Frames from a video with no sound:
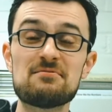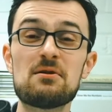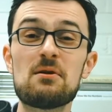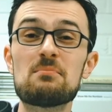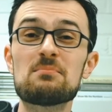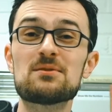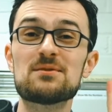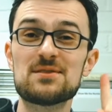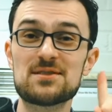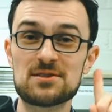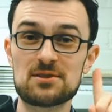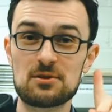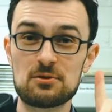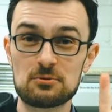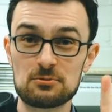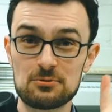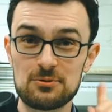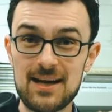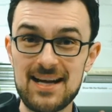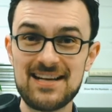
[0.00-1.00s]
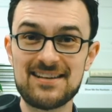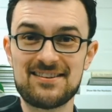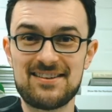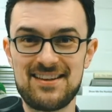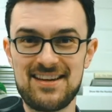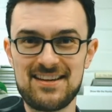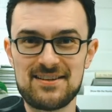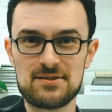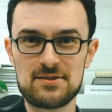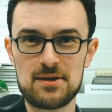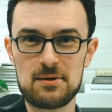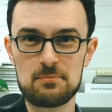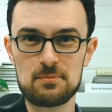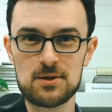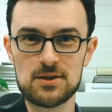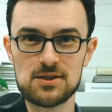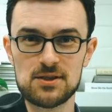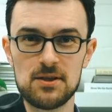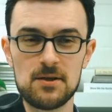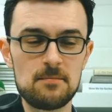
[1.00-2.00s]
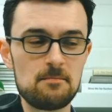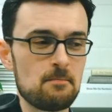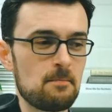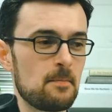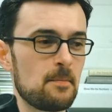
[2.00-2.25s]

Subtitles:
number is greater than temperature,